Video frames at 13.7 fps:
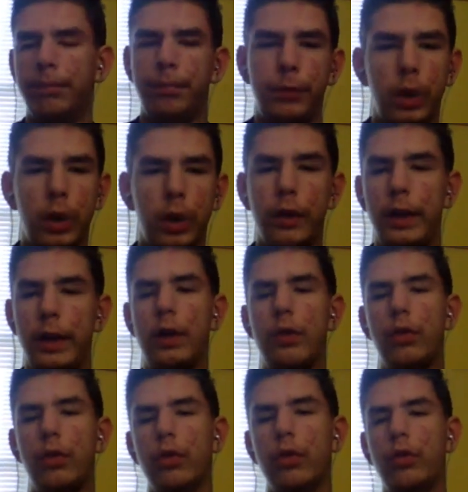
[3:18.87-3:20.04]

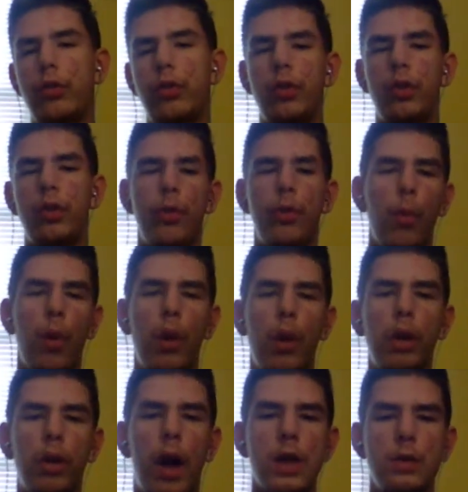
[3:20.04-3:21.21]
Eagles won last week
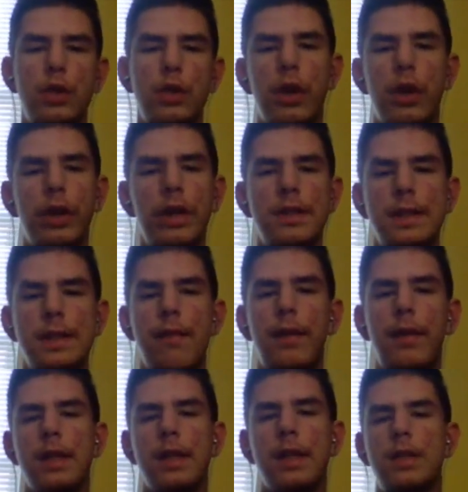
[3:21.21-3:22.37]
38-7 against the
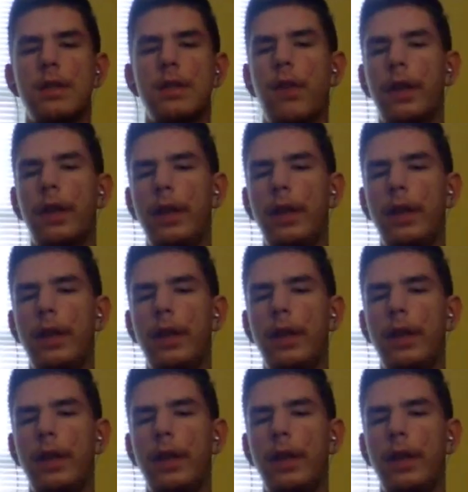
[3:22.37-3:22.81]
Vikings.